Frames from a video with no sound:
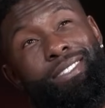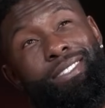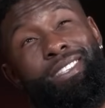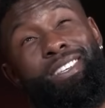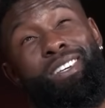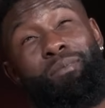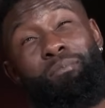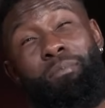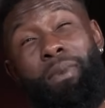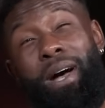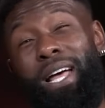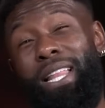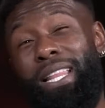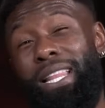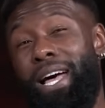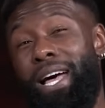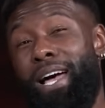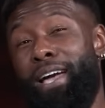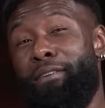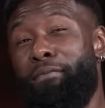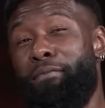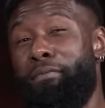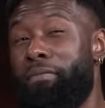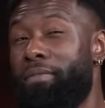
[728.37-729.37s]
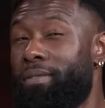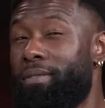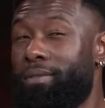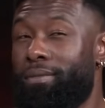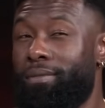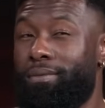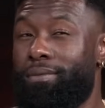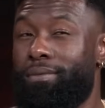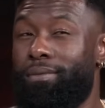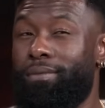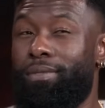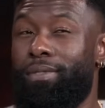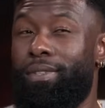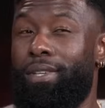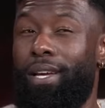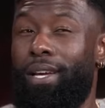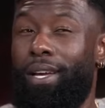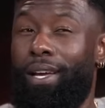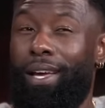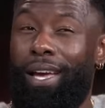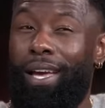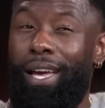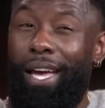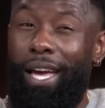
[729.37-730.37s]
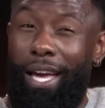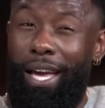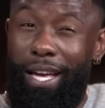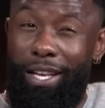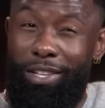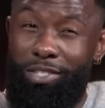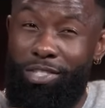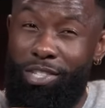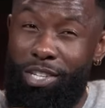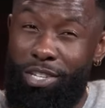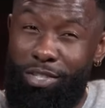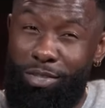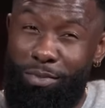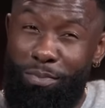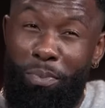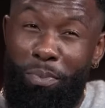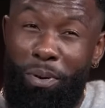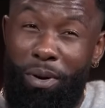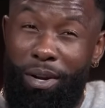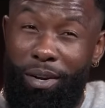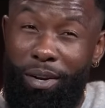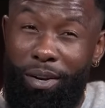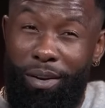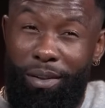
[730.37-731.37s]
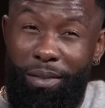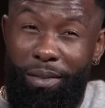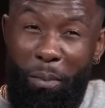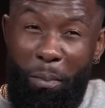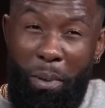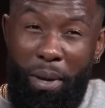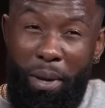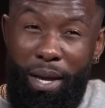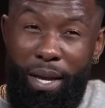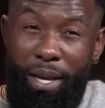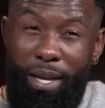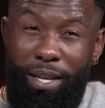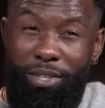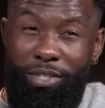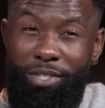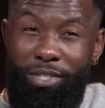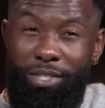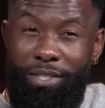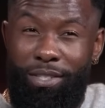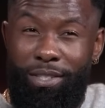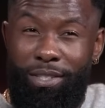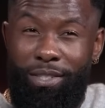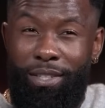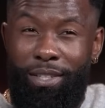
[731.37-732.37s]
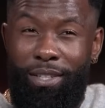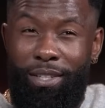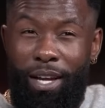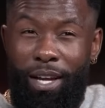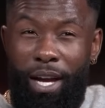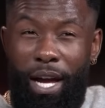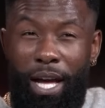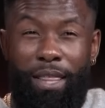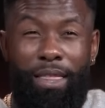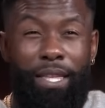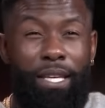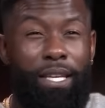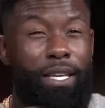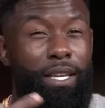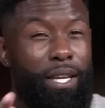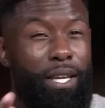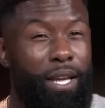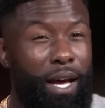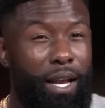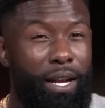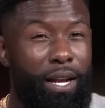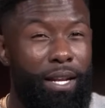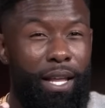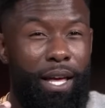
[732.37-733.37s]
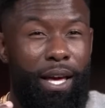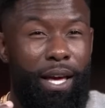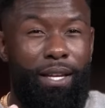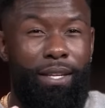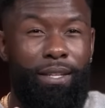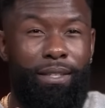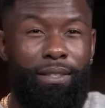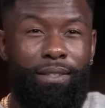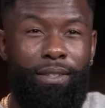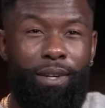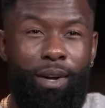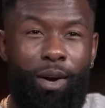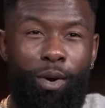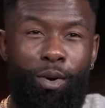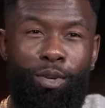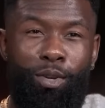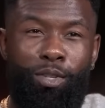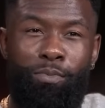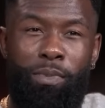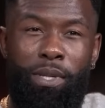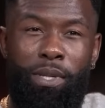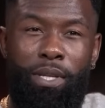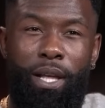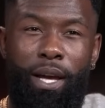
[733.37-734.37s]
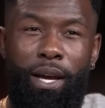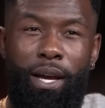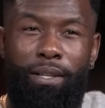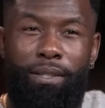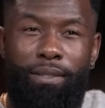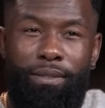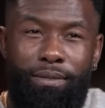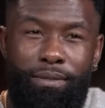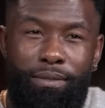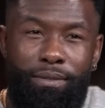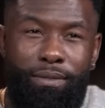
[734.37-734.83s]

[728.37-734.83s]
took my life and just put it on the page. I think he kind of like, owes me like